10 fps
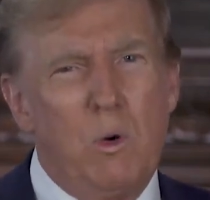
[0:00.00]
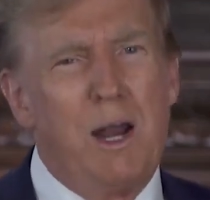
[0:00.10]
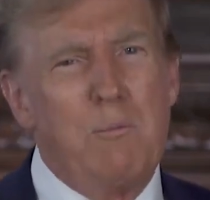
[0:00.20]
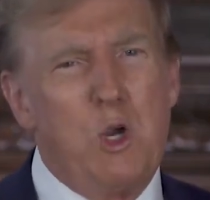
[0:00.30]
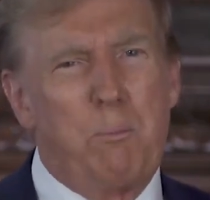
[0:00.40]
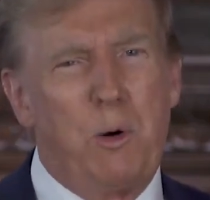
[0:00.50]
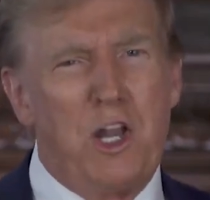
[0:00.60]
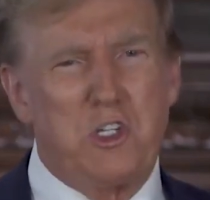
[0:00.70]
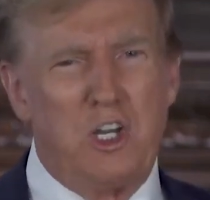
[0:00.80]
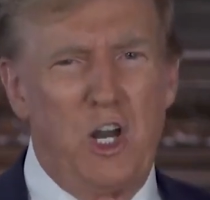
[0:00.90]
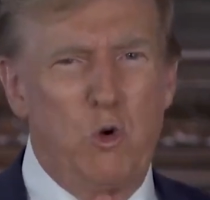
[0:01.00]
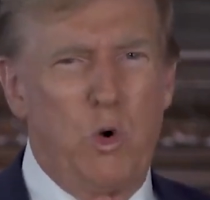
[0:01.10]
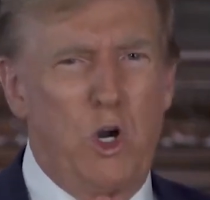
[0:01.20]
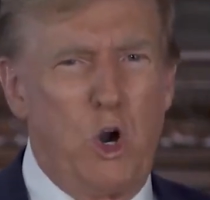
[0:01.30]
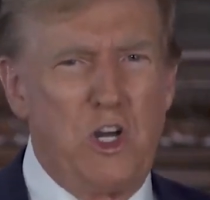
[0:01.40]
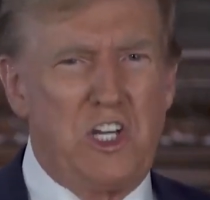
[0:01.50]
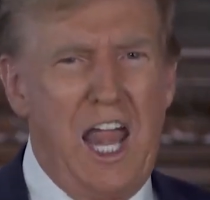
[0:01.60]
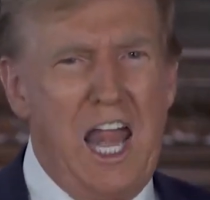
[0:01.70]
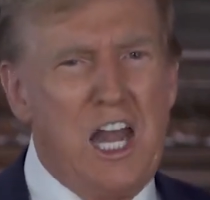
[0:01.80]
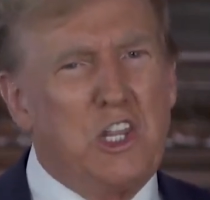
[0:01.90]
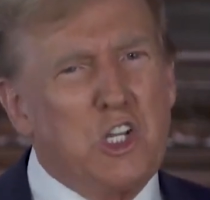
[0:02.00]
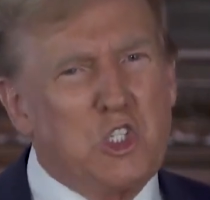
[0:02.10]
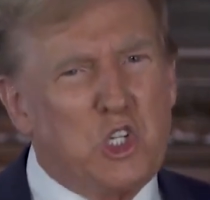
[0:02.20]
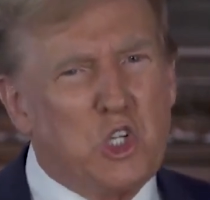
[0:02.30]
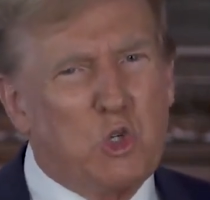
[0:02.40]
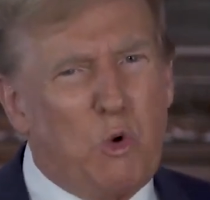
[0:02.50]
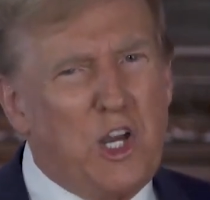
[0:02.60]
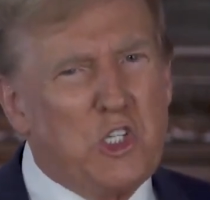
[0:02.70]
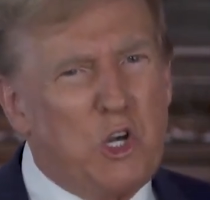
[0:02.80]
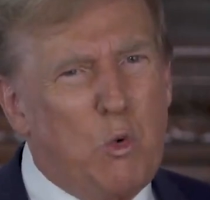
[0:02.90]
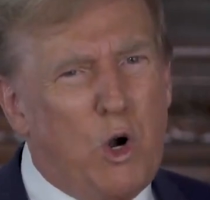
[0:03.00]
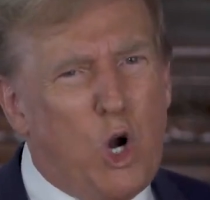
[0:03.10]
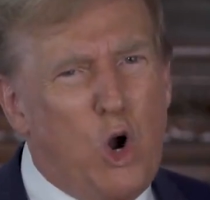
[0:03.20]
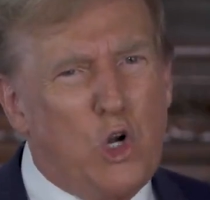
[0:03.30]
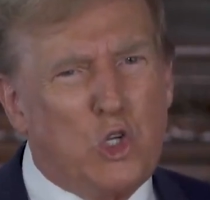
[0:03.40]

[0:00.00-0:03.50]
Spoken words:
When I'm your president, we're going to end this disgrace and we're going